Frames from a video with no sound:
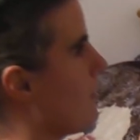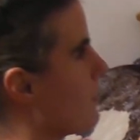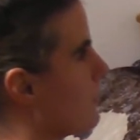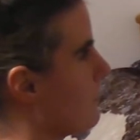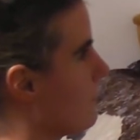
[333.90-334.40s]

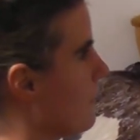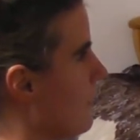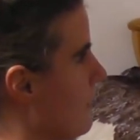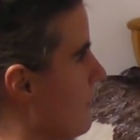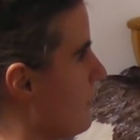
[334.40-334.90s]
what
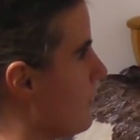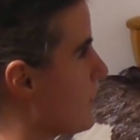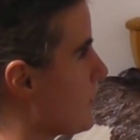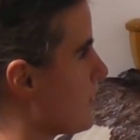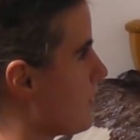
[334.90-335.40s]

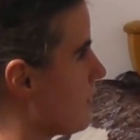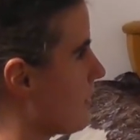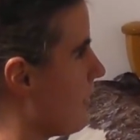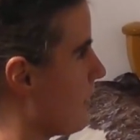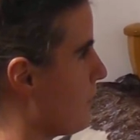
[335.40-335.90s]
this
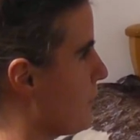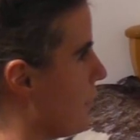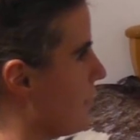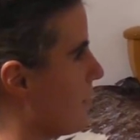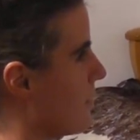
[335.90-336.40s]
kind of
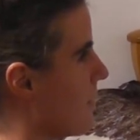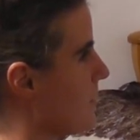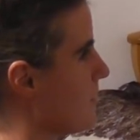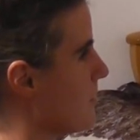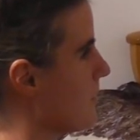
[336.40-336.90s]
thing,
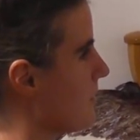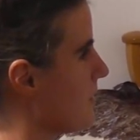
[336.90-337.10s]
this